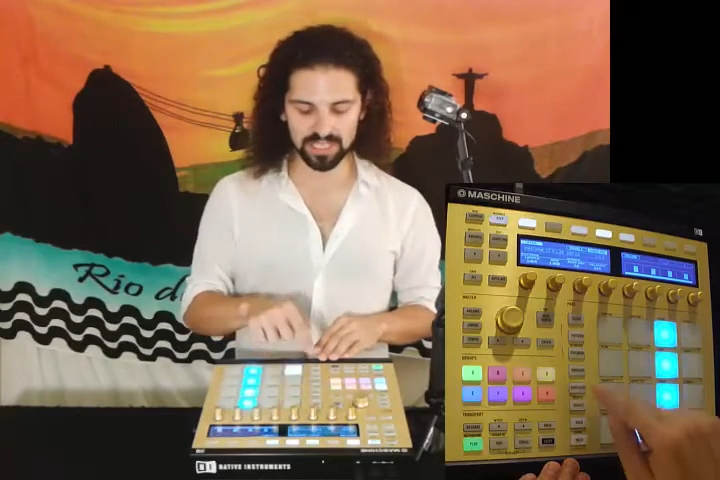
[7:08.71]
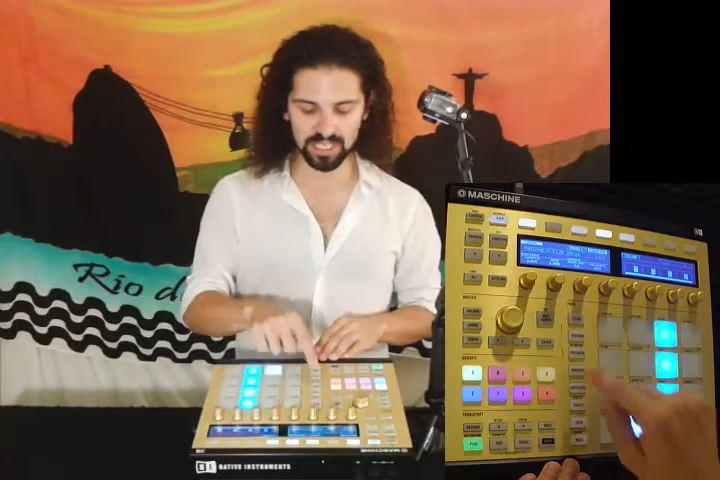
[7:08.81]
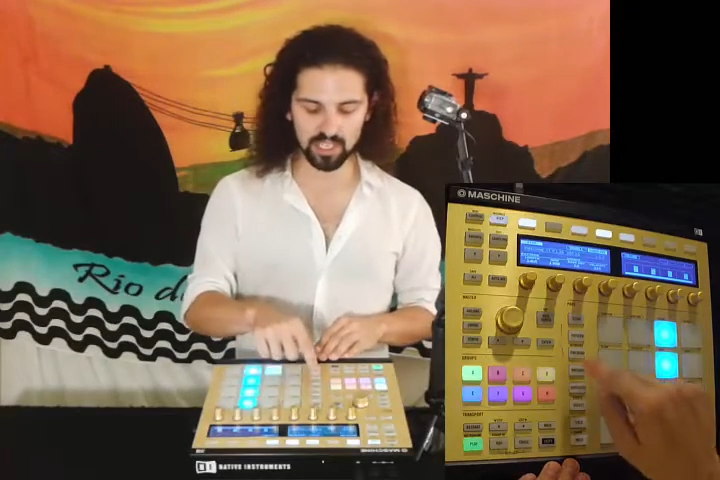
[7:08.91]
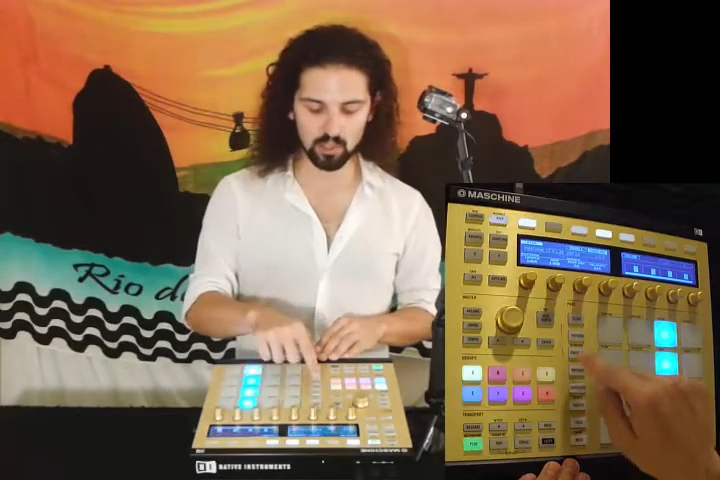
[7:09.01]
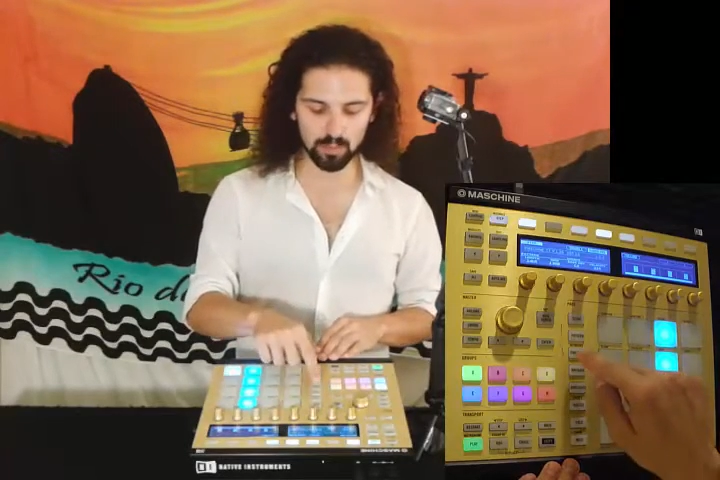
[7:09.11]
I
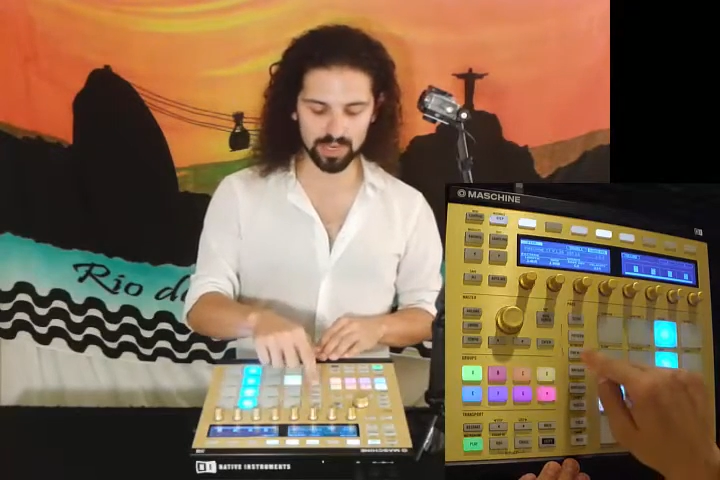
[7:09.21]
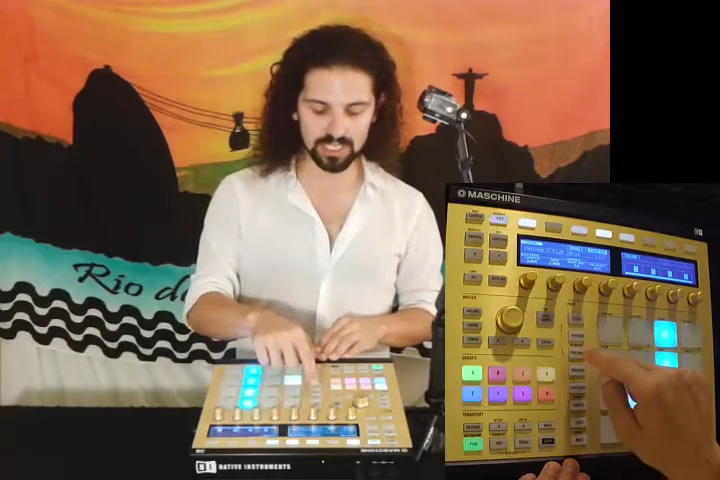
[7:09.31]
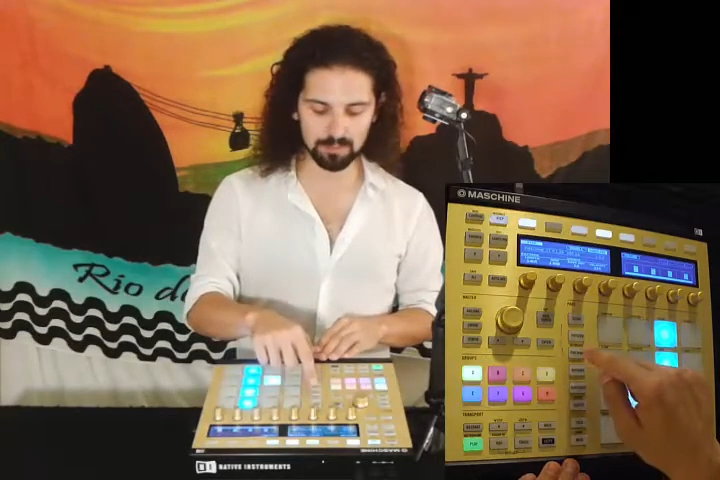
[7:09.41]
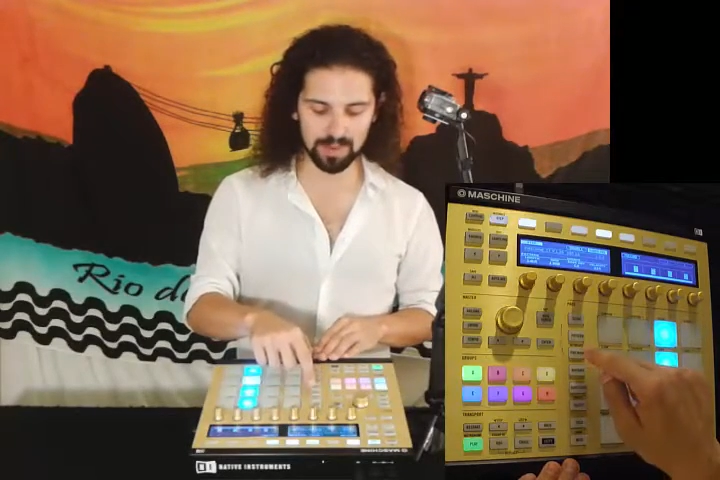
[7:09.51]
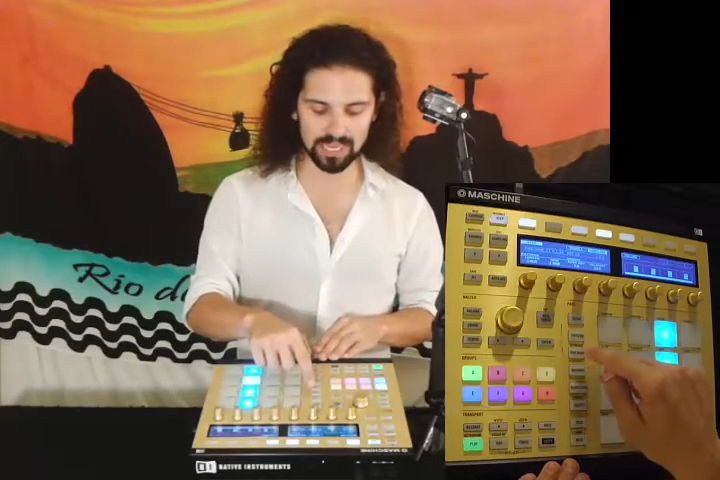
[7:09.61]
need to
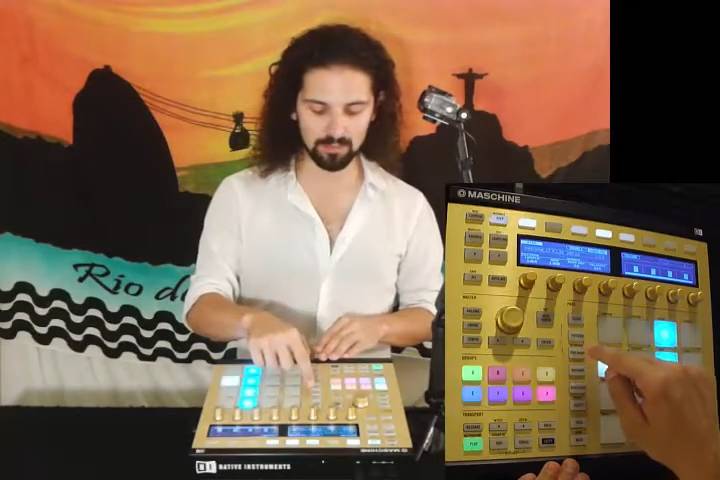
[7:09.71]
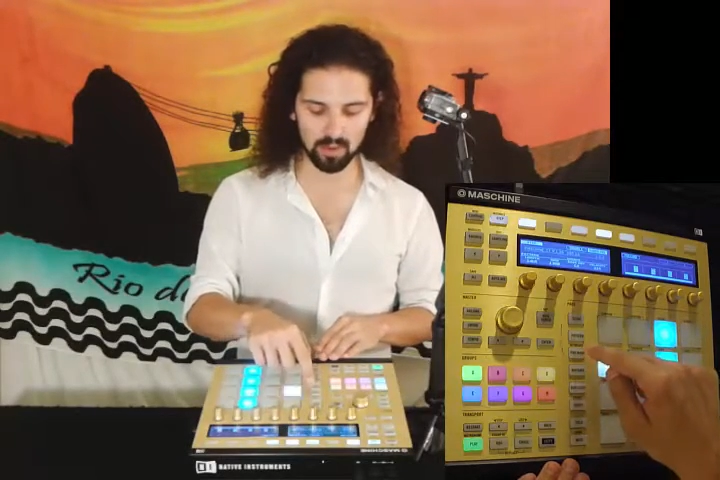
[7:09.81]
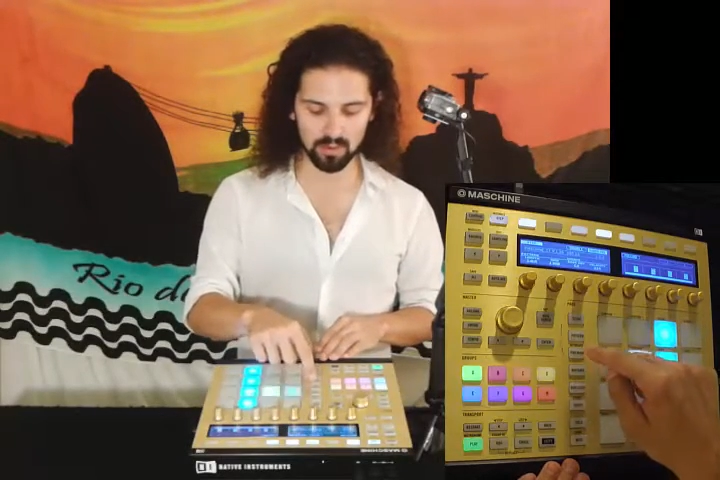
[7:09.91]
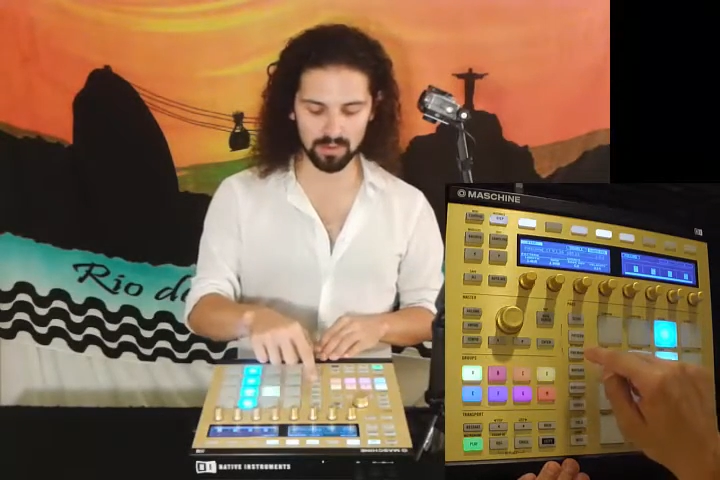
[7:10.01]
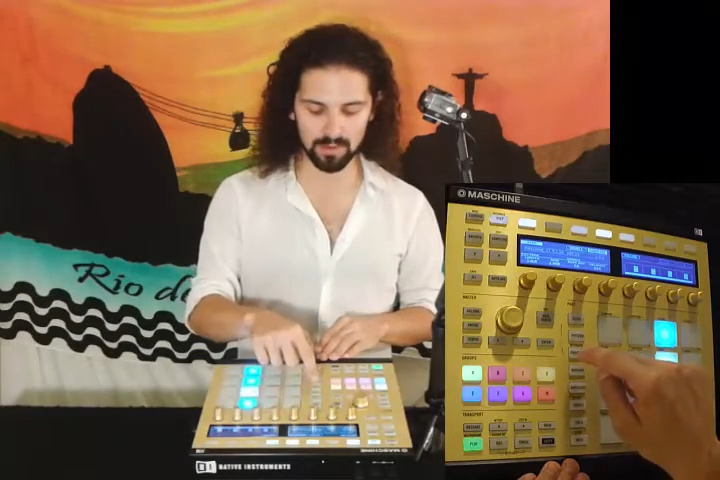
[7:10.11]
press pad mode.